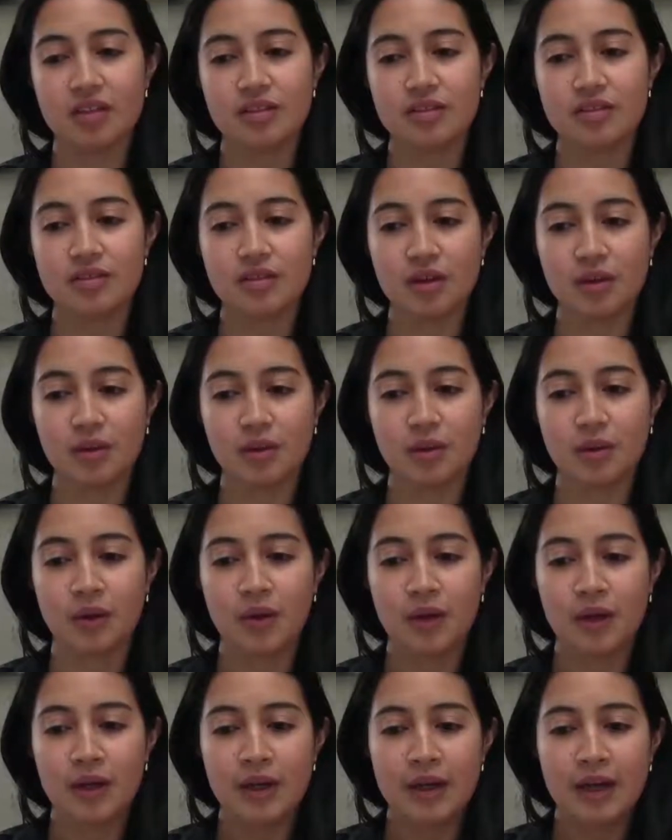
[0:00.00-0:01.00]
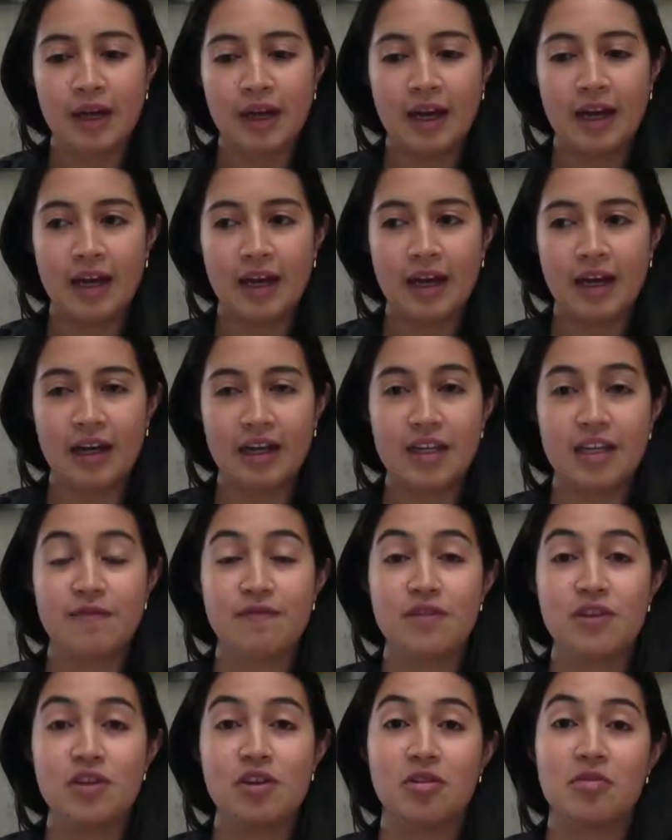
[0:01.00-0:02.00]
So
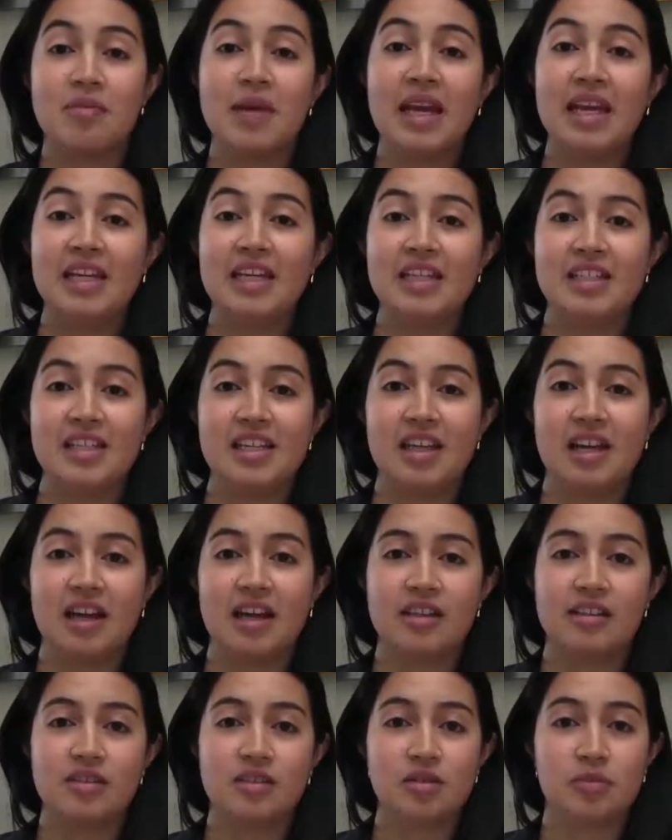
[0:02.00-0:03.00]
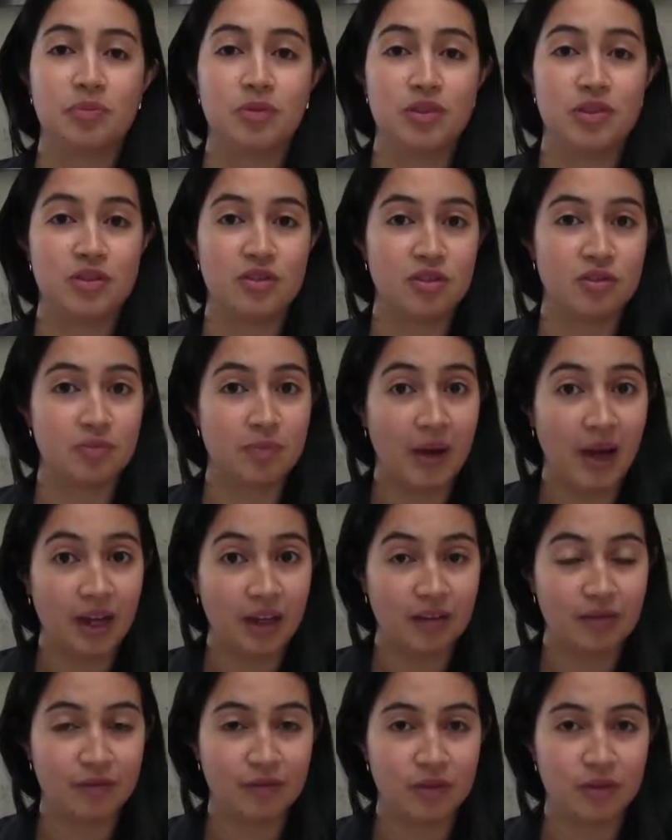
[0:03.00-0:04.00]
if your main idea is to produce
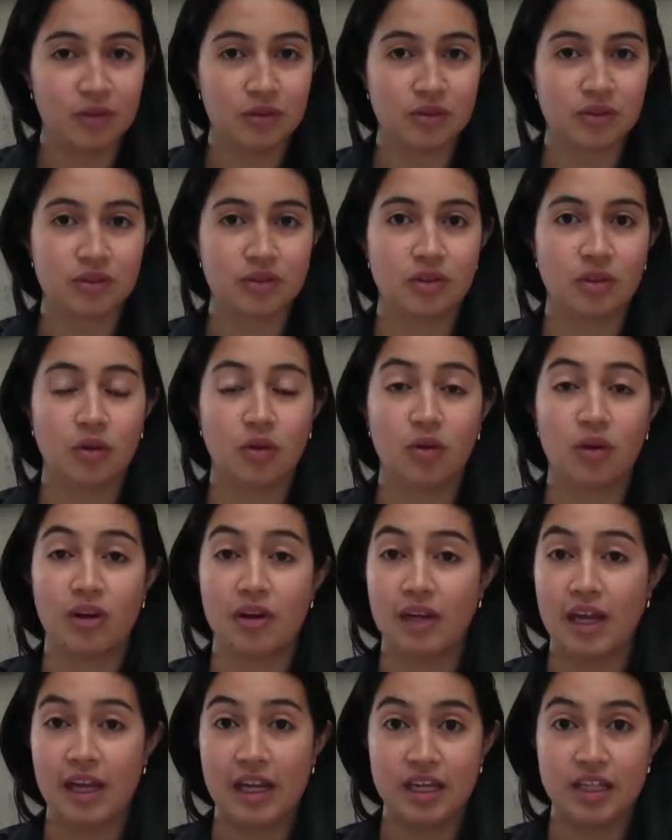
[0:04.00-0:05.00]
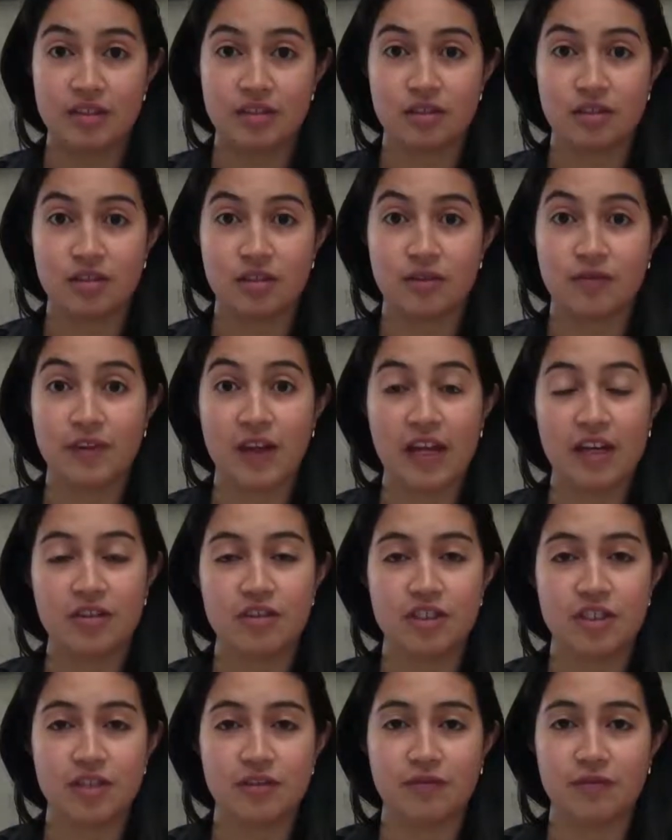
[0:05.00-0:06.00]
biofuels or any source of
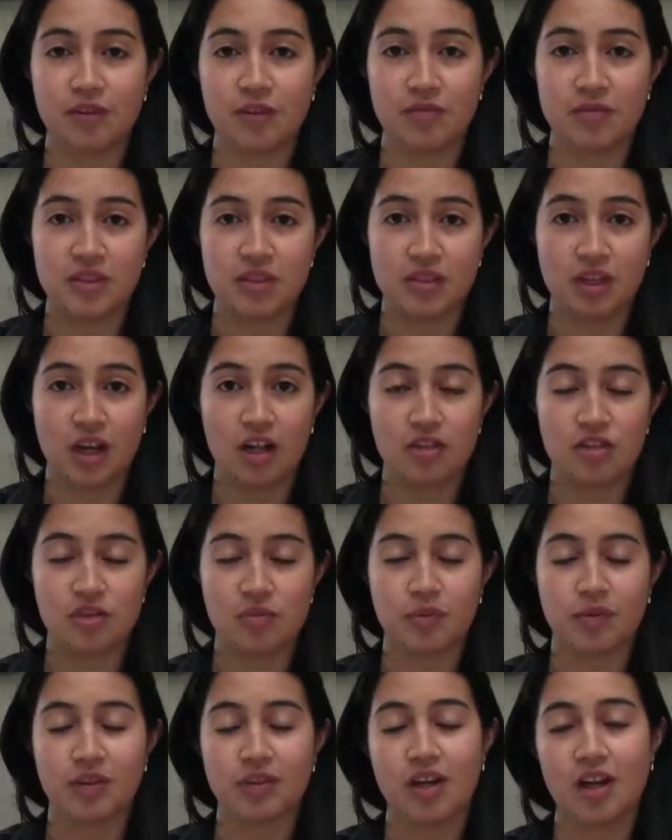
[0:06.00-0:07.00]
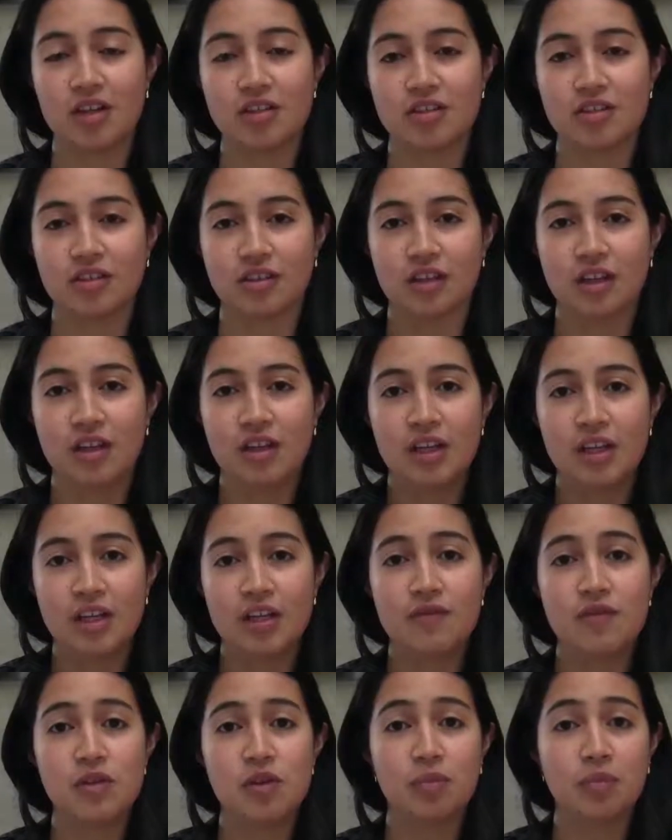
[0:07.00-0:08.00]
energy from this algae production,
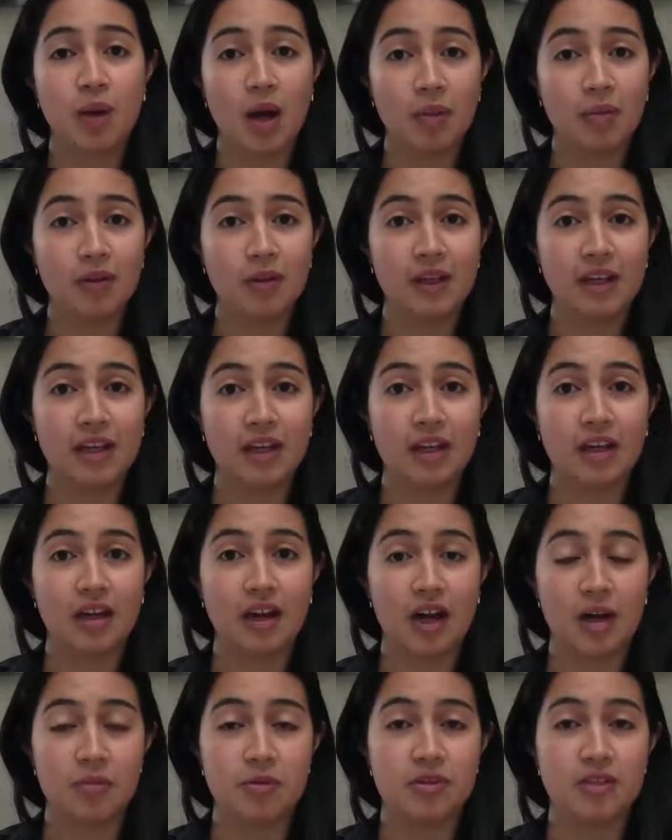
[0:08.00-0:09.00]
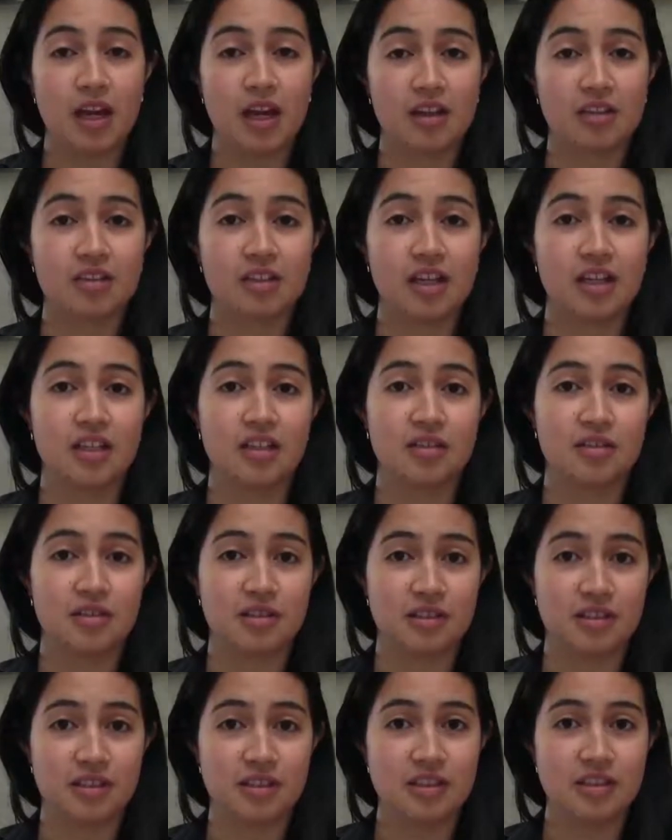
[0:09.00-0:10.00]
if you're bubbling carbon dioxide into
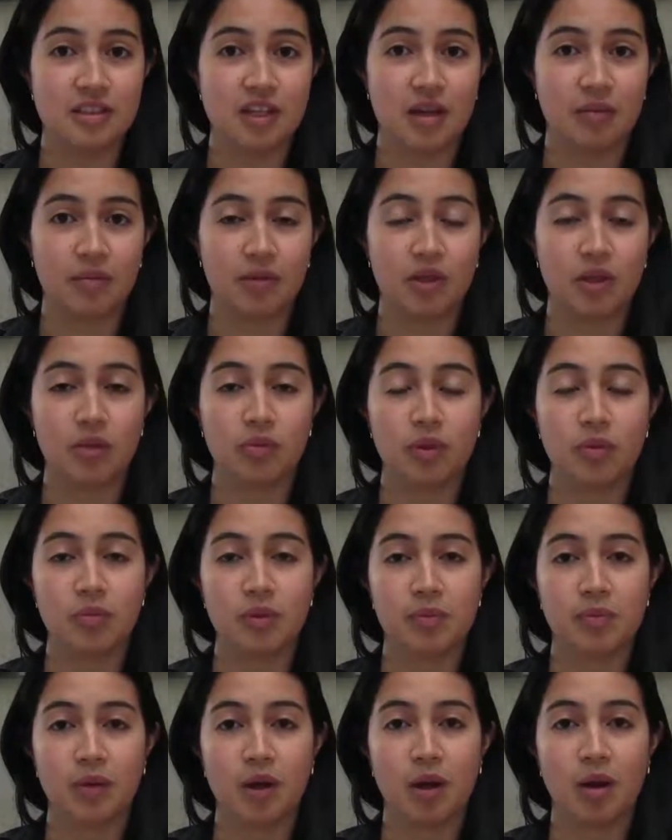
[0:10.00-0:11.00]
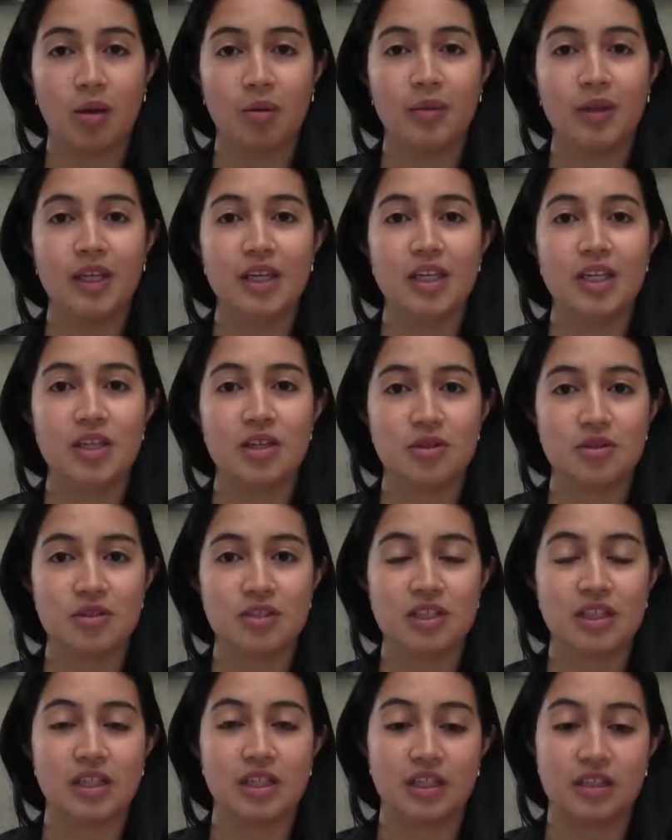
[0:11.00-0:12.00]
the system, you will be probably
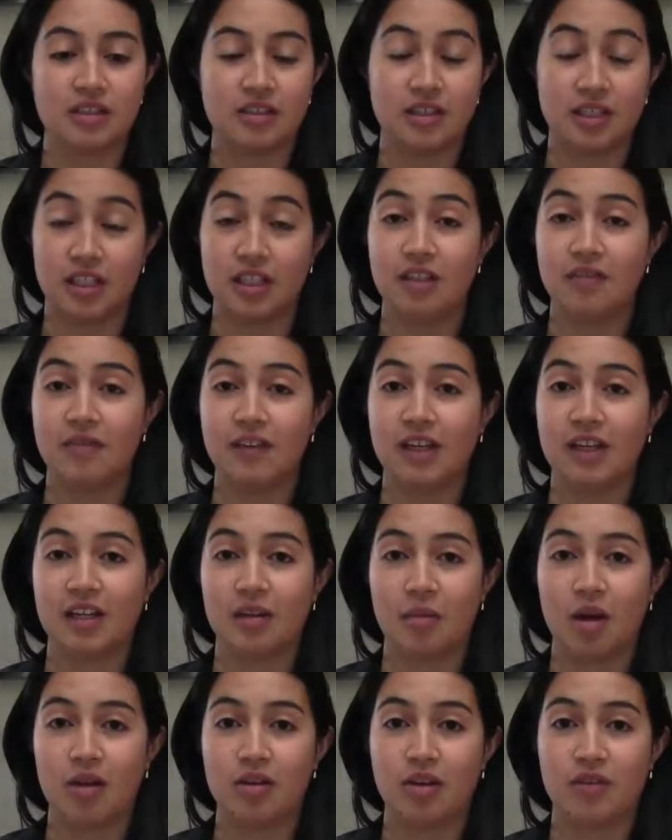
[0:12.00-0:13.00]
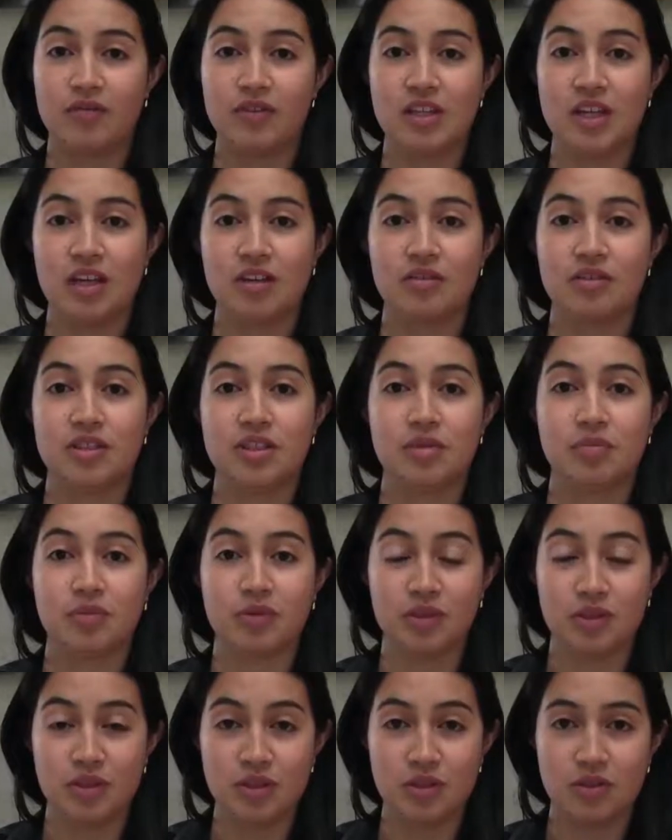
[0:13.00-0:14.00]
using a significant amount of the energy
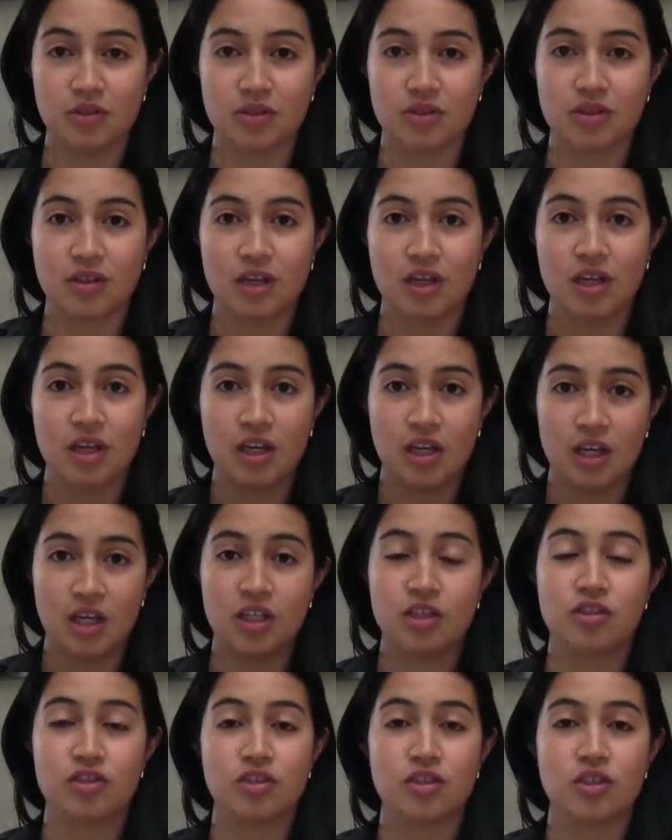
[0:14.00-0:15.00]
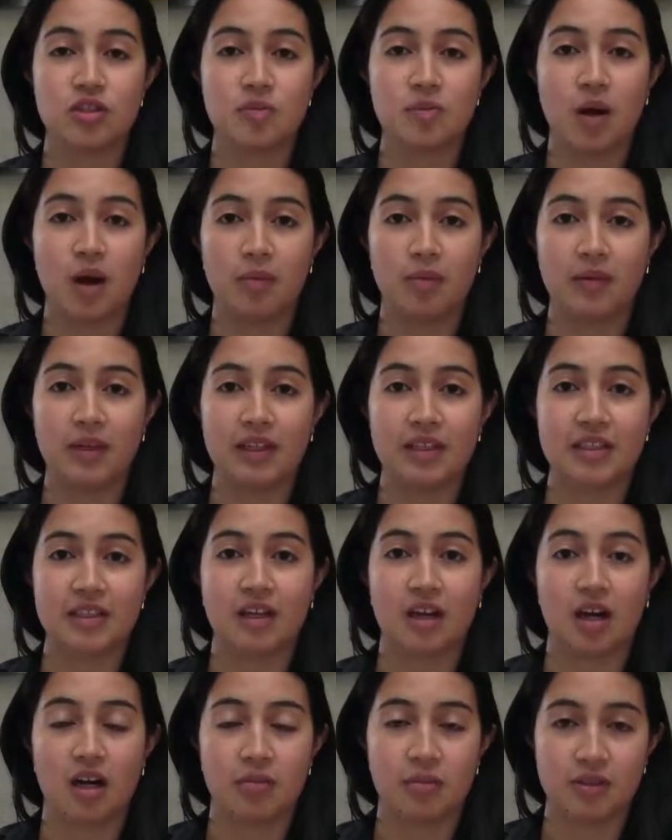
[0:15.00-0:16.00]
produced into just bubbling the
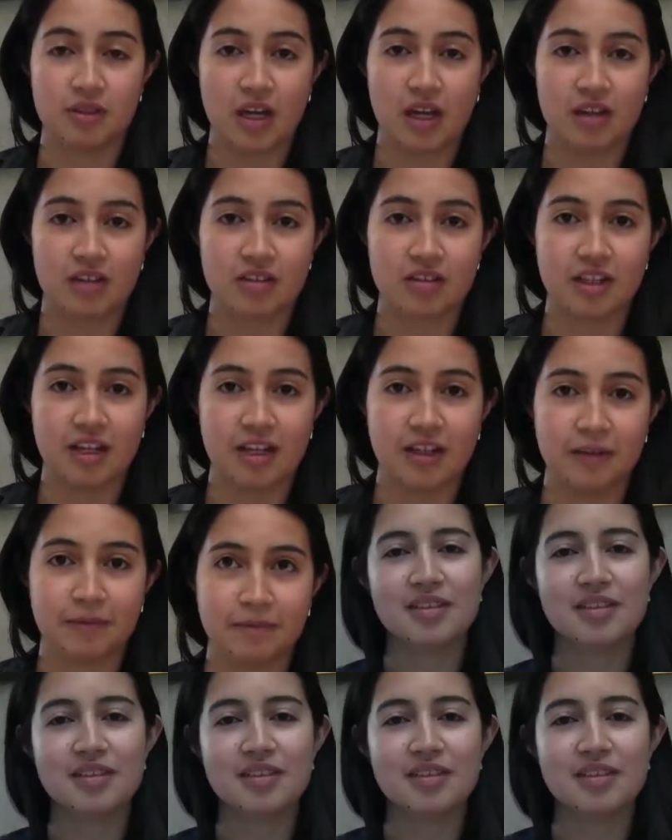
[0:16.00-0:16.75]
carbon dioxide.